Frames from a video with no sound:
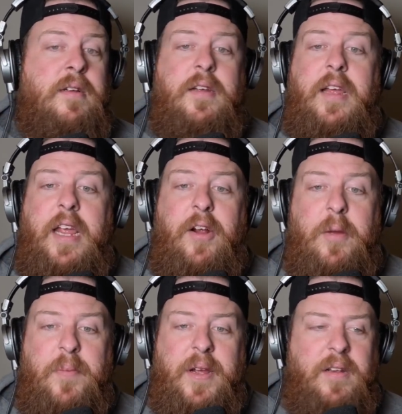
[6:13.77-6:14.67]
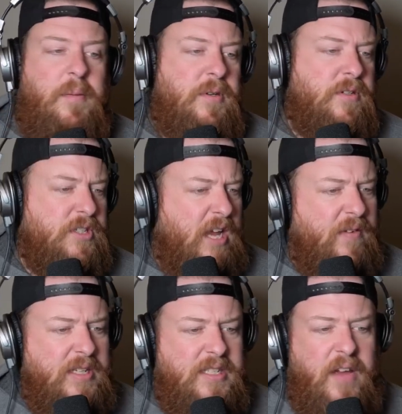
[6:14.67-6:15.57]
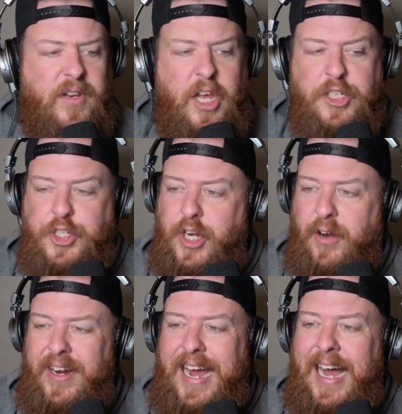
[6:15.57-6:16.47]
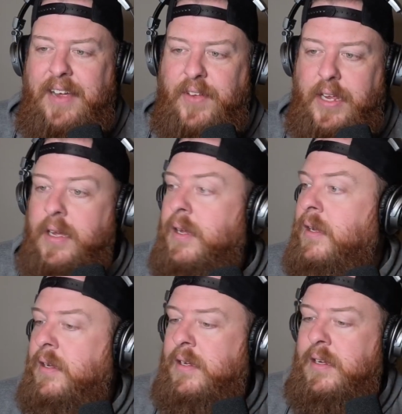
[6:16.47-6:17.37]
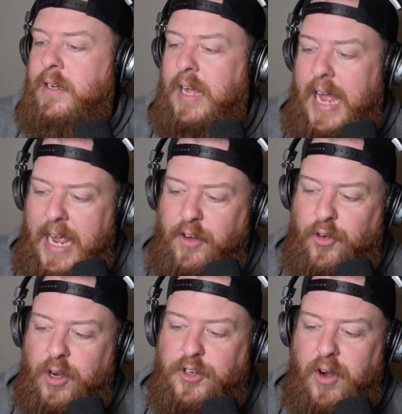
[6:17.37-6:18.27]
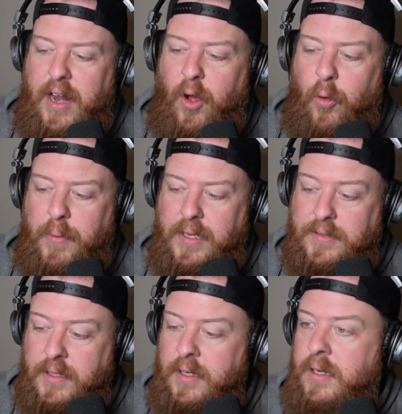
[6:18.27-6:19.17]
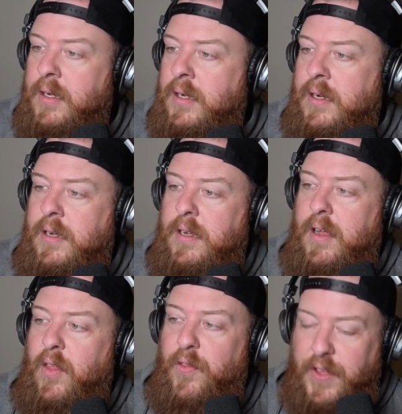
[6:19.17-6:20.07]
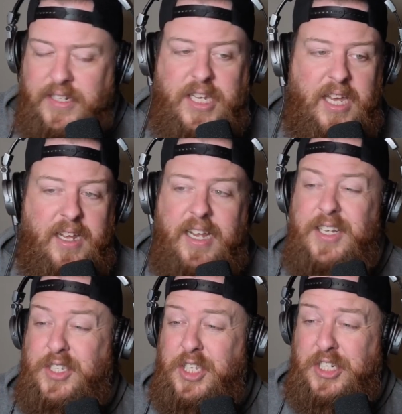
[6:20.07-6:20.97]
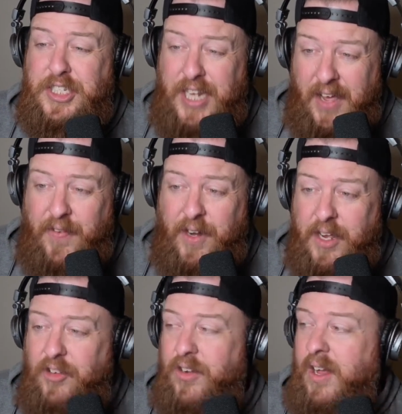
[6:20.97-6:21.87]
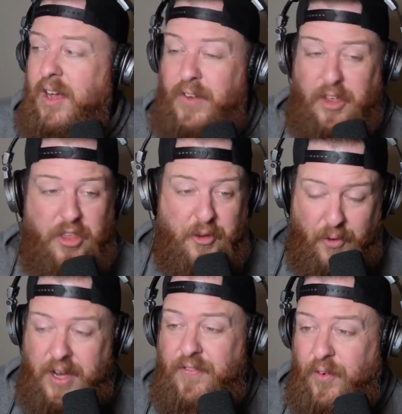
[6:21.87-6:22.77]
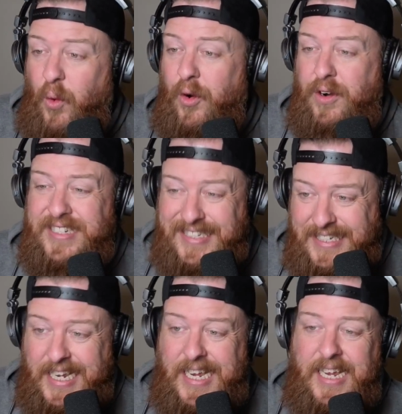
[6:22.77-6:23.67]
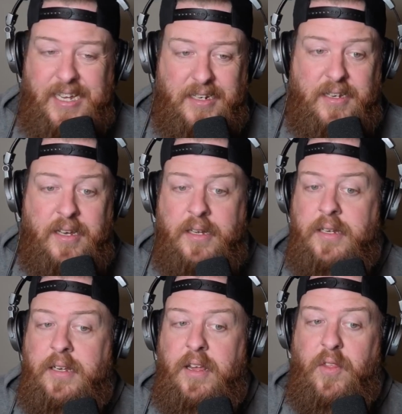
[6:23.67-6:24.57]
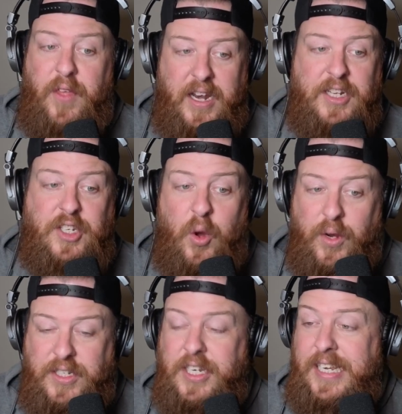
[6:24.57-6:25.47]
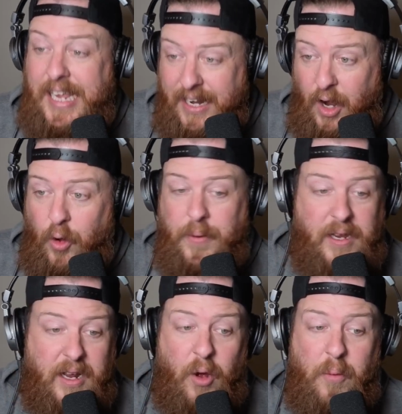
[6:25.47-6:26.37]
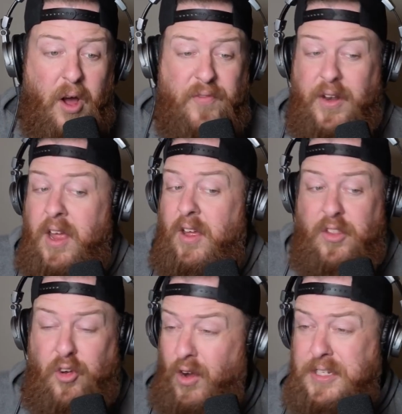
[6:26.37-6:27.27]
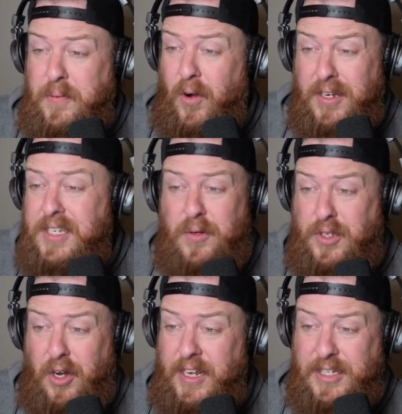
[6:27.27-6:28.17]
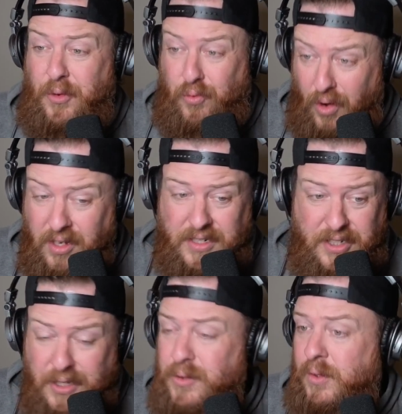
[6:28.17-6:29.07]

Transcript: Here at pick number 77, Jared Ivey, edge rusher out of Ole Miss. This kid is the definition of a 3-4 D end that is going to get home and get home often. The crazy part is he was good against the run, too.